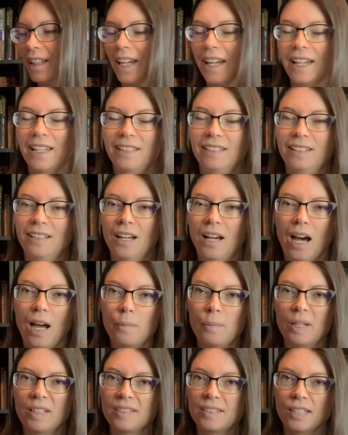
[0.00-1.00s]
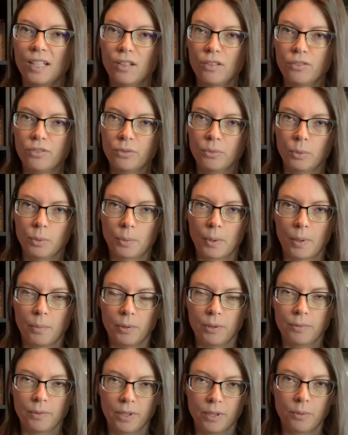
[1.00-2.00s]
And I myself will
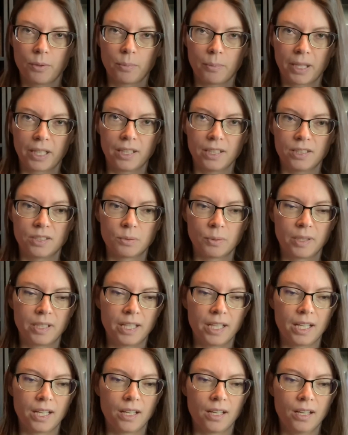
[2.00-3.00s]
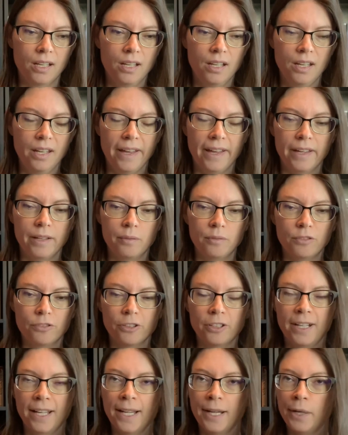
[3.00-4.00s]
probably read it with my kids one day. And
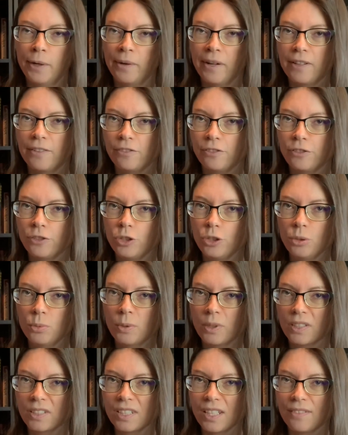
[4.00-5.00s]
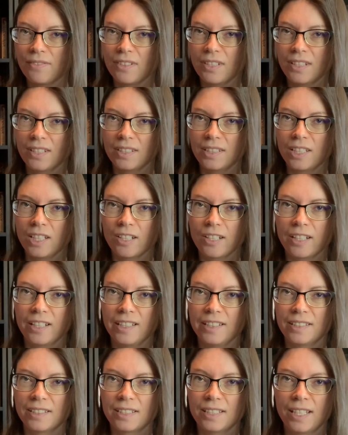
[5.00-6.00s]
for now, I have 2 books left in the
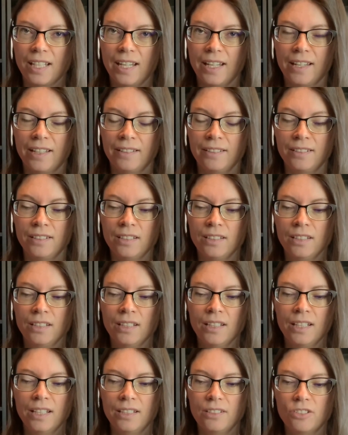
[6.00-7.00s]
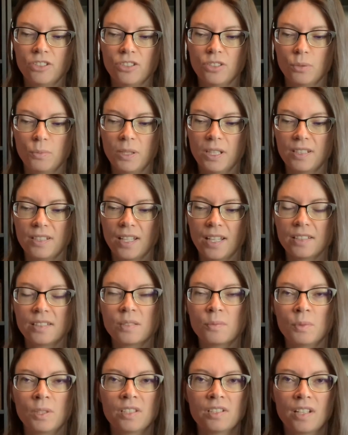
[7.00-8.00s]
series, and it should be a
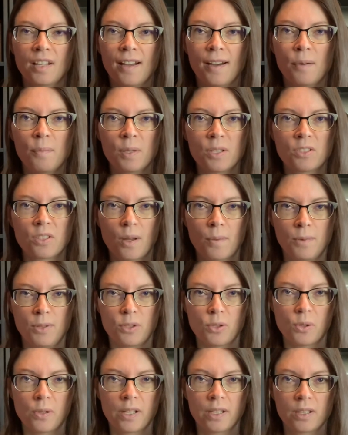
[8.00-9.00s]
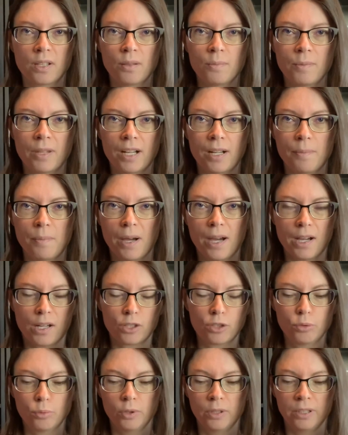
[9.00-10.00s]
testament to how much I'm enjoying them that I'm
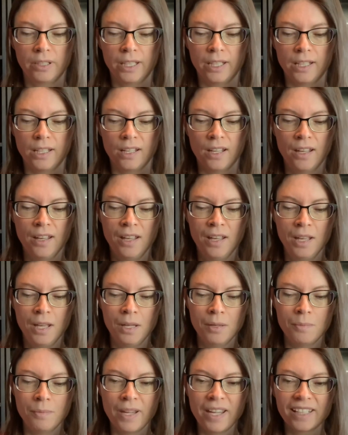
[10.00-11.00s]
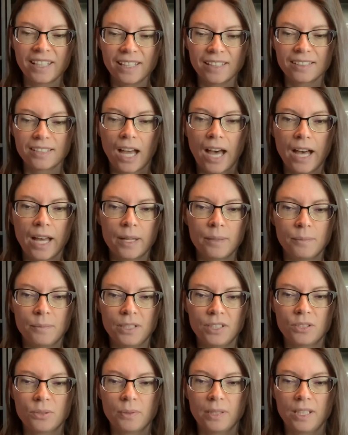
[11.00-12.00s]
actually making time
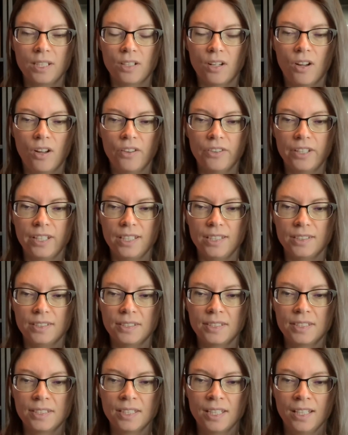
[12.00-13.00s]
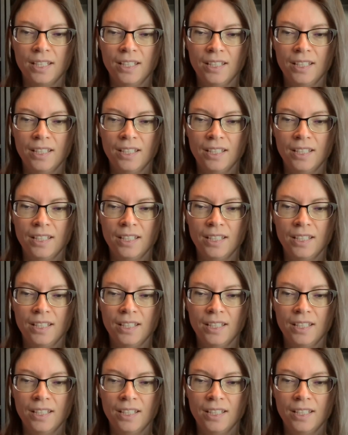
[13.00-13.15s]
between all these